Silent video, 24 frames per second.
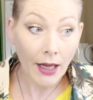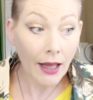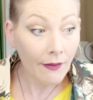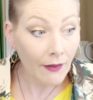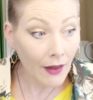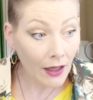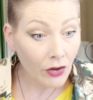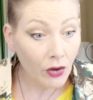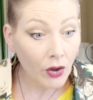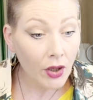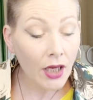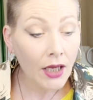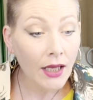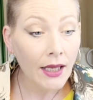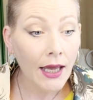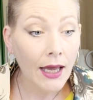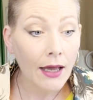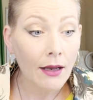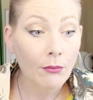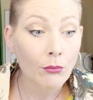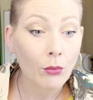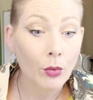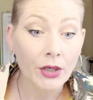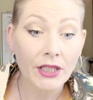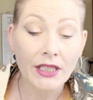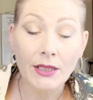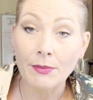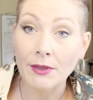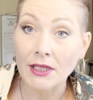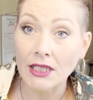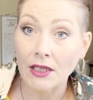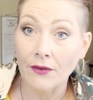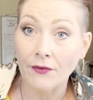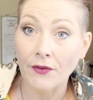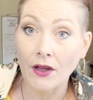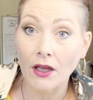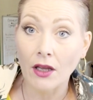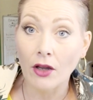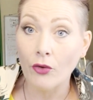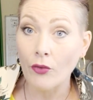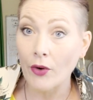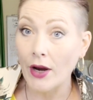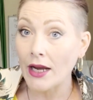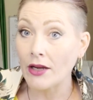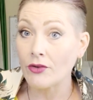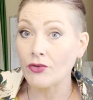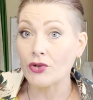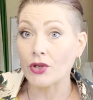And then you can get more specific and
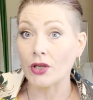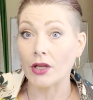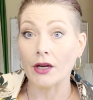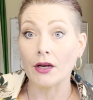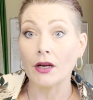granular.